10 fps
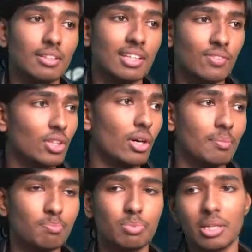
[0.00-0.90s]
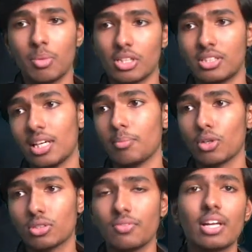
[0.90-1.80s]
even though I pretty much said
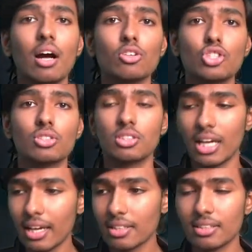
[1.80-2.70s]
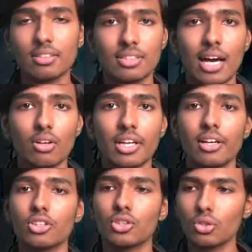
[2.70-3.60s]
most of it, I'll just say it down
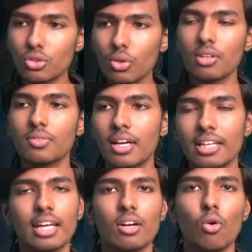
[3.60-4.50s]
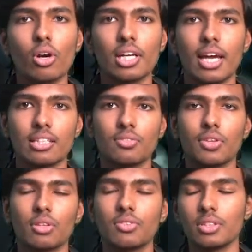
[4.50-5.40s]
here so you sort of get an organized
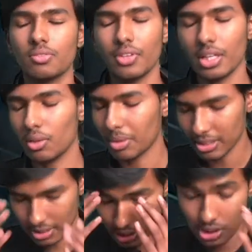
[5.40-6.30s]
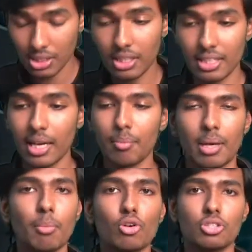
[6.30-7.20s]
feel for this video, because I just need to get my
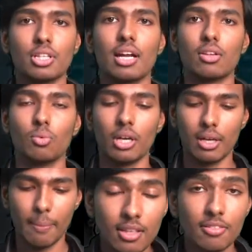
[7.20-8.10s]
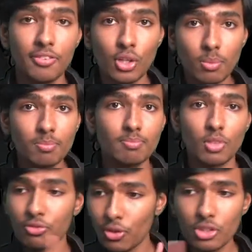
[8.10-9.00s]
emotion out of the way. The film, the
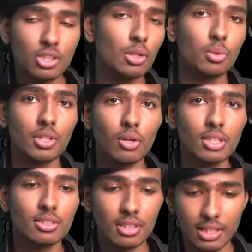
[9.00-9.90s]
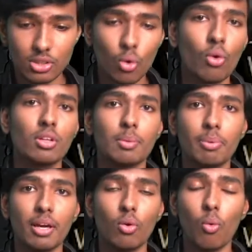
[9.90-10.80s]
first thing you will notice, it is
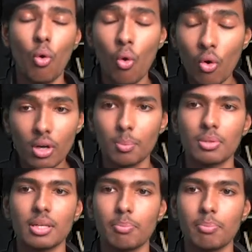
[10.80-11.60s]
horribly